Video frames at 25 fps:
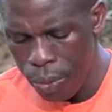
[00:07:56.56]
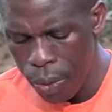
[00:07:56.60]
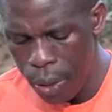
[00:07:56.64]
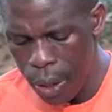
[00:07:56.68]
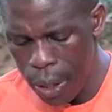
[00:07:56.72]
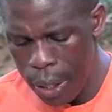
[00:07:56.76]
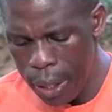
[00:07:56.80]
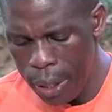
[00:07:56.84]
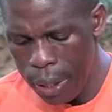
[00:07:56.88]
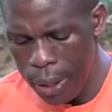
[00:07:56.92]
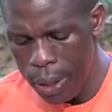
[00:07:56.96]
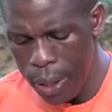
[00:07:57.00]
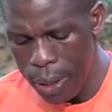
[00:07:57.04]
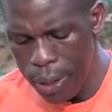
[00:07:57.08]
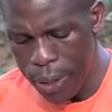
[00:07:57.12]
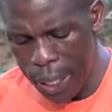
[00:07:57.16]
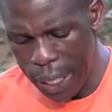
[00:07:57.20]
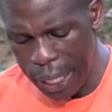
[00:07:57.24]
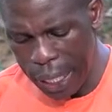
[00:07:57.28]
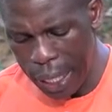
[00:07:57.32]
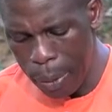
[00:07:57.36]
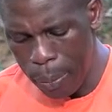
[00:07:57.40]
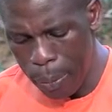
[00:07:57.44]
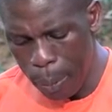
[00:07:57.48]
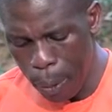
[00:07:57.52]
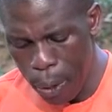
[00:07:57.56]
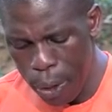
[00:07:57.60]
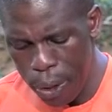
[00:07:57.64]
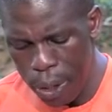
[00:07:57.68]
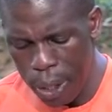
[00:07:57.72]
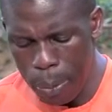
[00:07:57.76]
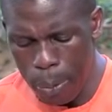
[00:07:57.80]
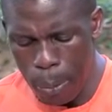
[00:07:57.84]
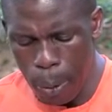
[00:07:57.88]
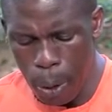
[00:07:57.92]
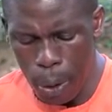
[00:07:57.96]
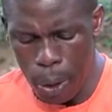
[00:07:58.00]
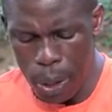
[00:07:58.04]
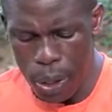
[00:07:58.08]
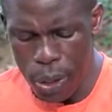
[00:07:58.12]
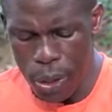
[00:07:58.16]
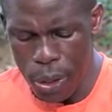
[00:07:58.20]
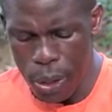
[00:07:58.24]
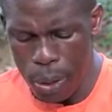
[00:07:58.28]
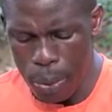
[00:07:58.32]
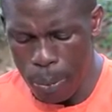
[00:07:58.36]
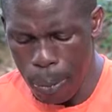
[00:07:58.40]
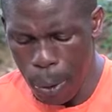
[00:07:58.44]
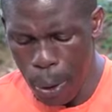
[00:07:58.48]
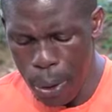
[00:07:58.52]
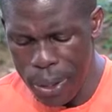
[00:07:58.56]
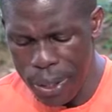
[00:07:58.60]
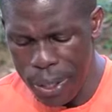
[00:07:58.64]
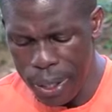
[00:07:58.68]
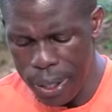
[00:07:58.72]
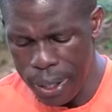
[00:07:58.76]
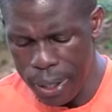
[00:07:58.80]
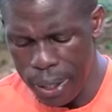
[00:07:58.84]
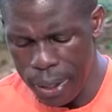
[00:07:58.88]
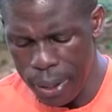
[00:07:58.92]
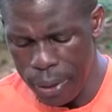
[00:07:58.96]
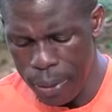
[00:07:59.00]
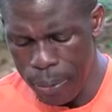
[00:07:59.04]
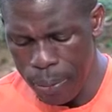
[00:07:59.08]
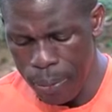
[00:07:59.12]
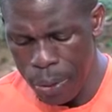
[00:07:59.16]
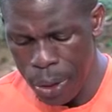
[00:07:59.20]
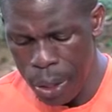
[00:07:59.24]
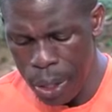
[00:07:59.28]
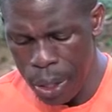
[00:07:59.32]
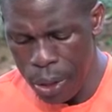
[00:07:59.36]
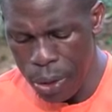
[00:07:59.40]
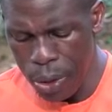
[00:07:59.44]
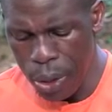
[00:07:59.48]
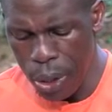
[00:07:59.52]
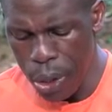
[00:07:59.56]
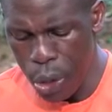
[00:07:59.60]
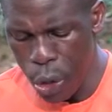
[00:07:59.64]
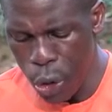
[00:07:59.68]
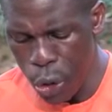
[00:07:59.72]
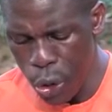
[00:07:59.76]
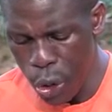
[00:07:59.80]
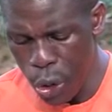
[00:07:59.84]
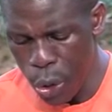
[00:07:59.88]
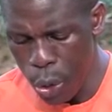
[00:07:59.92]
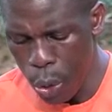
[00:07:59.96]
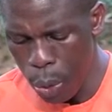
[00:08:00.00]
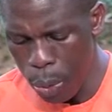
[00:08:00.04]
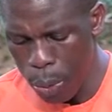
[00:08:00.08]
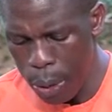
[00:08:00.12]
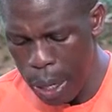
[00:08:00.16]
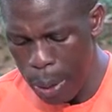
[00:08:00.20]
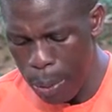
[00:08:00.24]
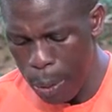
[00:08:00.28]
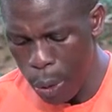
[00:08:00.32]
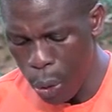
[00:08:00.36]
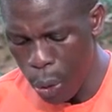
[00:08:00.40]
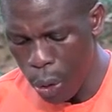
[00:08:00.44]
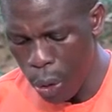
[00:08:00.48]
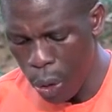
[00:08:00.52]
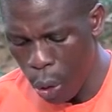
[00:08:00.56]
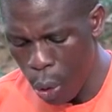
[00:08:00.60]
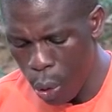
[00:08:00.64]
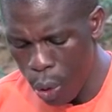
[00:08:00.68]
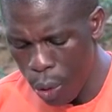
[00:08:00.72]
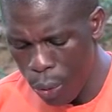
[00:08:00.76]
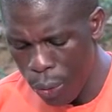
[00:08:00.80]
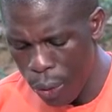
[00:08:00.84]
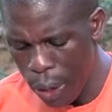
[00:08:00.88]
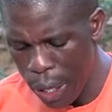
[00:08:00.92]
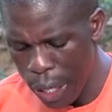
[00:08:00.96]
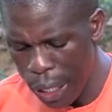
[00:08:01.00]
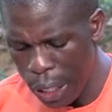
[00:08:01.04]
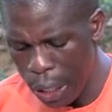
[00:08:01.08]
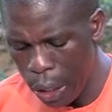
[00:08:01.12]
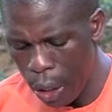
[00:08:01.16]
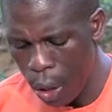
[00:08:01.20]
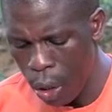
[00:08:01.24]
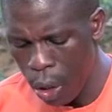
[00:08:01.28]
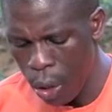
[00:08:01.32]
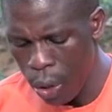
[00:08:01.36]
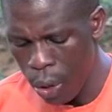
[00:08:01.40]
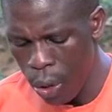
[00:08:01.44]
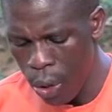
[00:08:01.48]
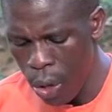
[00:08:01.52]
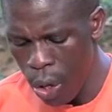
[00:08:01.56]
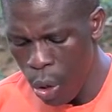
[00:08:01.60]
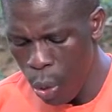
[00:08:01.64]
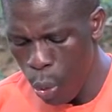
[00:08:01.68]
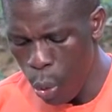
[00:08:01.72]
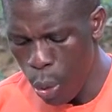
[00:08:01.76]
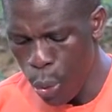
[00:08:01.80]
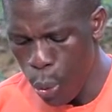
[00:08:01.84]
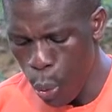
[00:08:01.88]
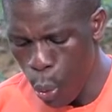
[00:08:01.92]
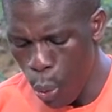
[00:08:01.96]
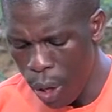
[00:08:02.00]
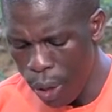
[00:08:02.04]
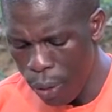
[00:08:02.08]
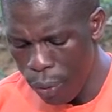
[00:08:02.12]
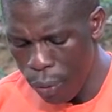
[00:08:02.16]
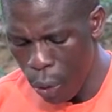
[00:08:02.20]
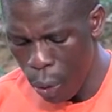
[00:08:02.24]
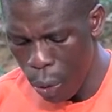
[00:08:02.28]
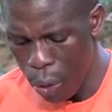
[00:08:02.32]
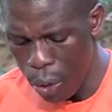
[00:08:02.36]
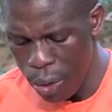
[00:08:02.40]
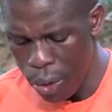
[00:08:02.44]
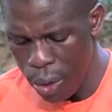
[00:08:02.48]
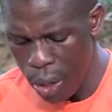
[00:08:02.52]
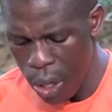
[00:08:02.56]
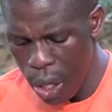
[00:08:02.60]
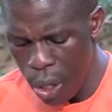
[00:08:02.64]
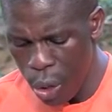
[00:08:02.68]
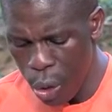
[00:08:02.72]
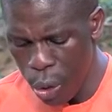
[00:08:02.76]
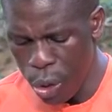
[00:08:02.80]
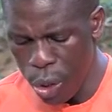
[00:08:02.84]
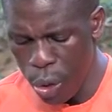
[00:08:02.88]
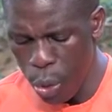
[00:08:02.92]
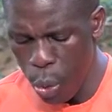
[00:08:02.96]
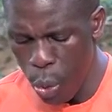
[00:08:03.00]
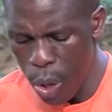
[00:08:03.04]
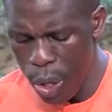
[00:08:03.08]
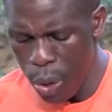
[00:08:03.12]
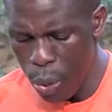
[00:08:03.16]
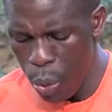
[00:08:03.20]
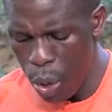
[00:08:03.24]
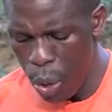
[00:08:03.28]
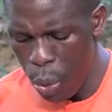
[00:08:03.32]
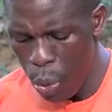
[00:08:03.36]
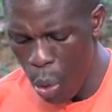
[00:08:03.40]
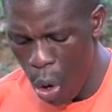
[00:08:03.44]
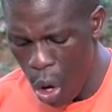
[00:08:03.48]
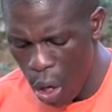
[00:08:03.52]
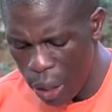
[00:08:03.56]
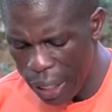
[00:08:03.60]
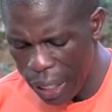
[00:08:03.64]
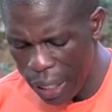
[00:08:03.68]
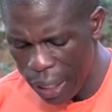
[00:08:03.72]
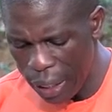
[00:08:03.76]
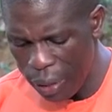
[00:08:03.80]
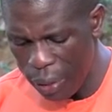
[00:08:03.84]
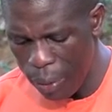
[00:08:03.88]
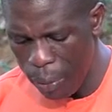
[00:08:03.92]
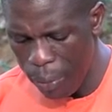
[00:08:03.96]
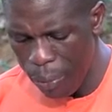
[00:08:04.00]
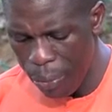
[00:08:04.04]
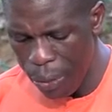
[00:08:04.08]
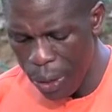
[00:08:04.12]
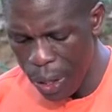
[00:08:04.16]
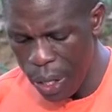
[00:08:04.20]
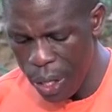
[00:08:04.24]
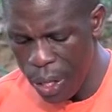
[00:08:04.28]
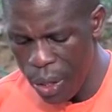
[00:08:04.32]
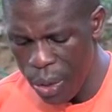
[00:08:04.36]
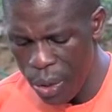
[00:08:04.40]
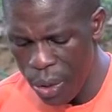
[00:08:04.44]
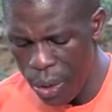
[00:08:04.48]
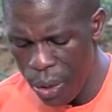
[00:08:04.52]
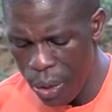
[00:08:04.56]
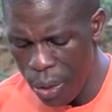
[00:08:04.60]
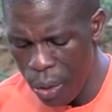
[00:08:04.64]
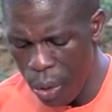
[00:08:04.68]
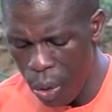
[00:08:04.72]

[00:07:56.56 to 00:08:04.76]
And the second point that Paul is pointing here is that the church will be able to glorify God with one voice. You see, when we're walking in